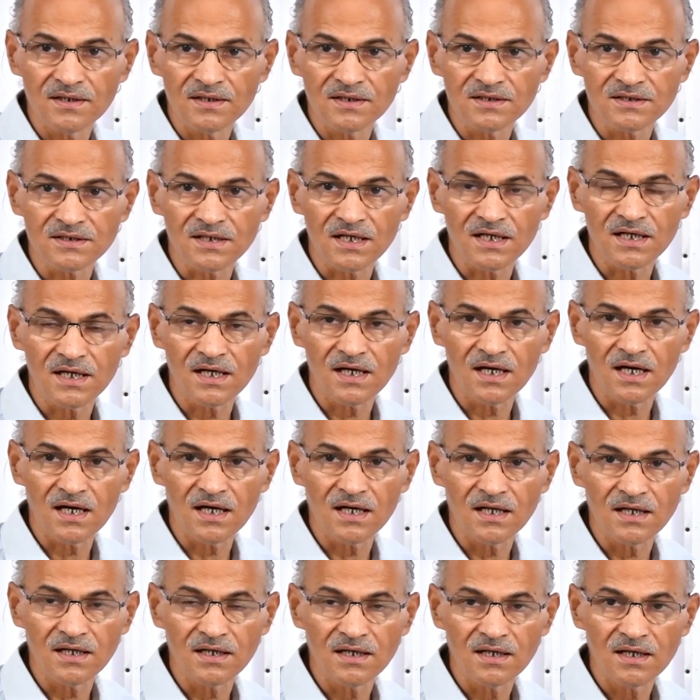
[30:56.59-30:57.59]

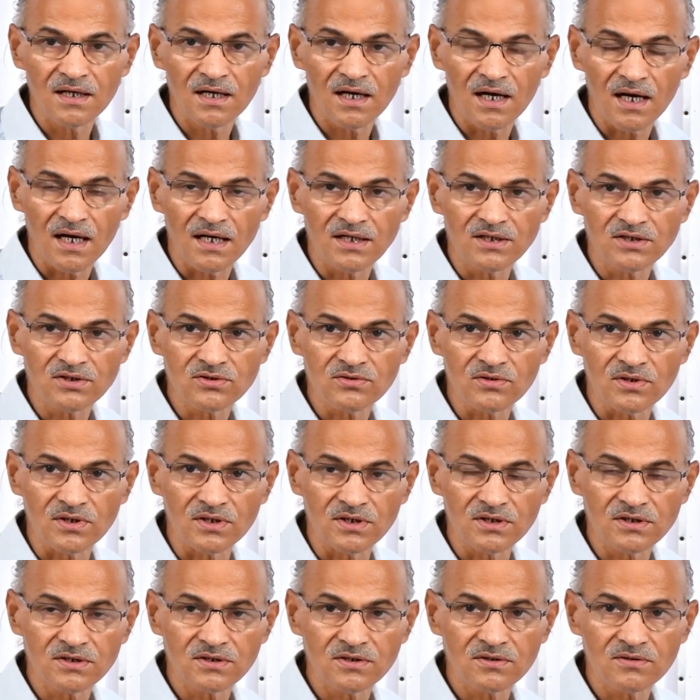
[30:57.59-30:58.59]
Certainly answer
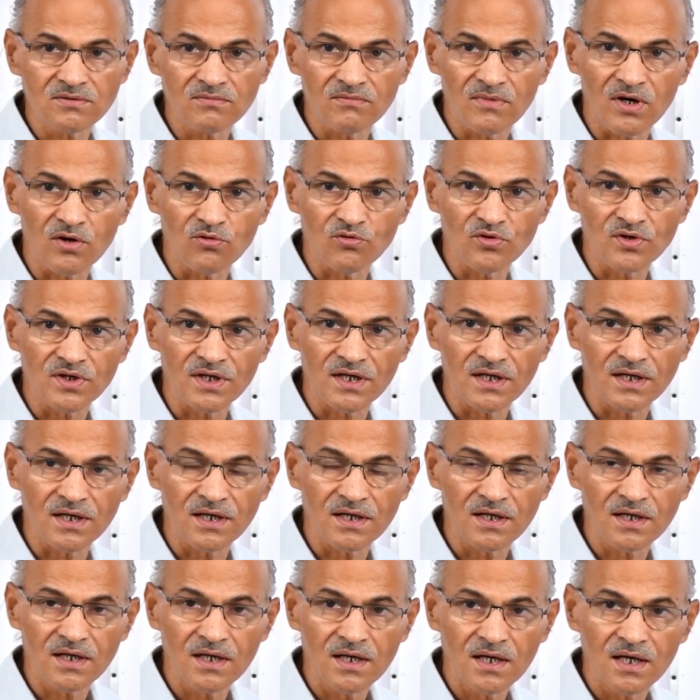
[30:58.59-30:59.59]
is
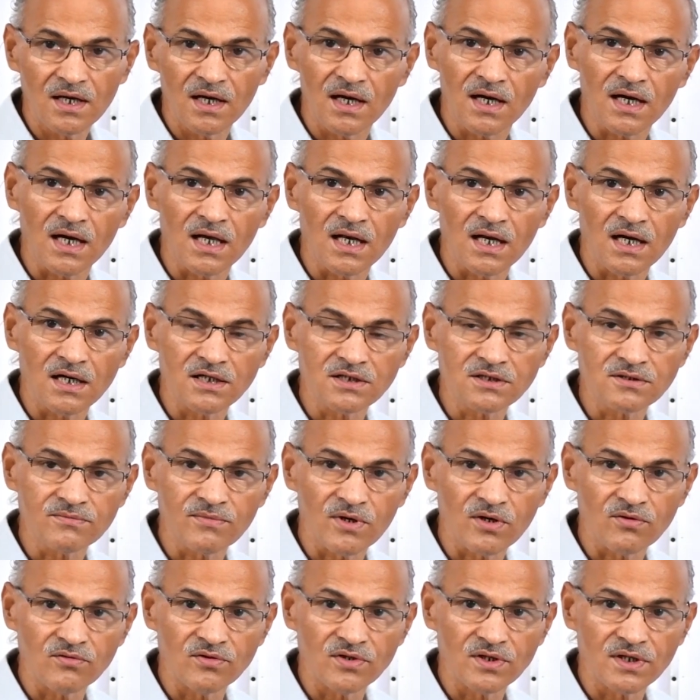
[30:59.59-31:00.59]
mountain, Kailash
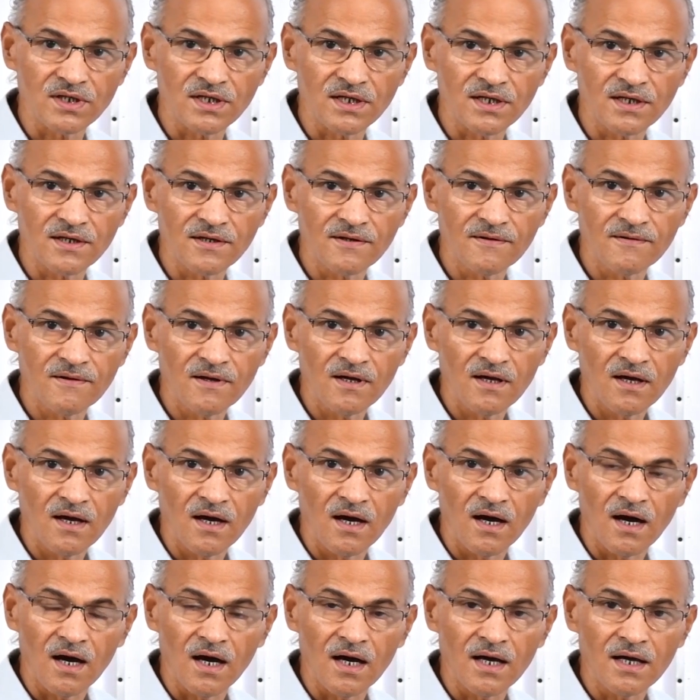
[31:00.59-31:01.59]
mountain.
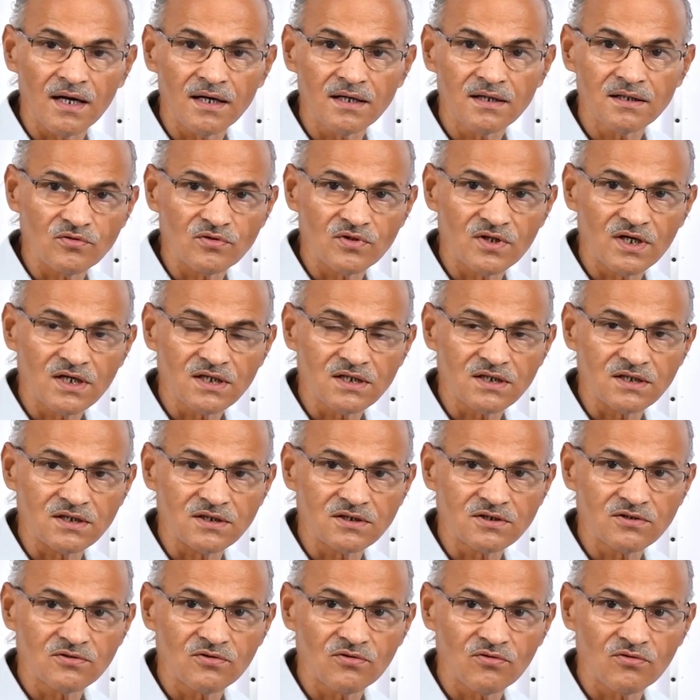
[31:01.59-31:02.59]
And that is